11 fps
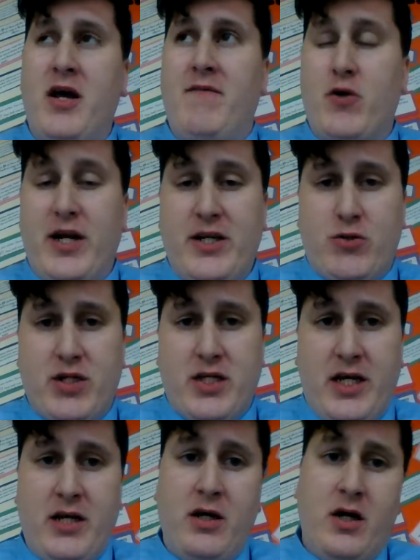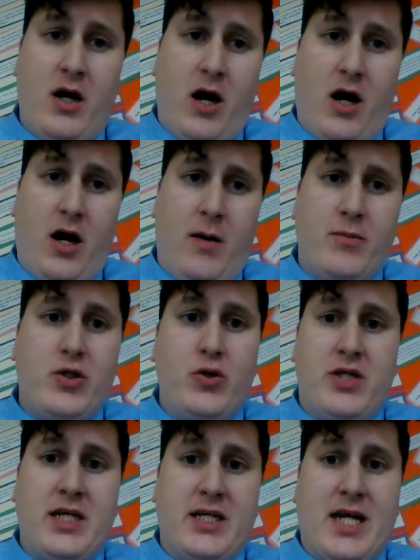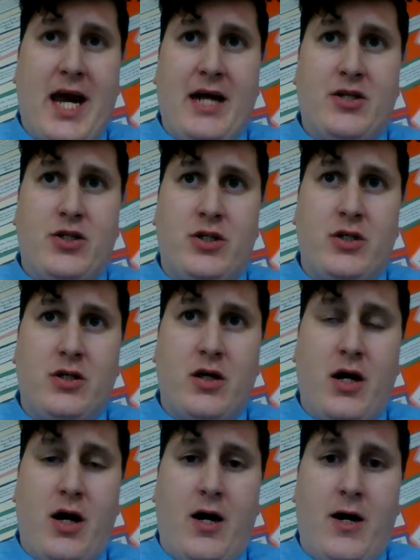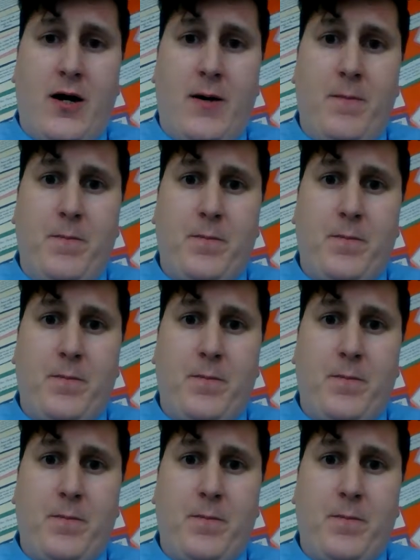If you're interested, um, use the attached, uh,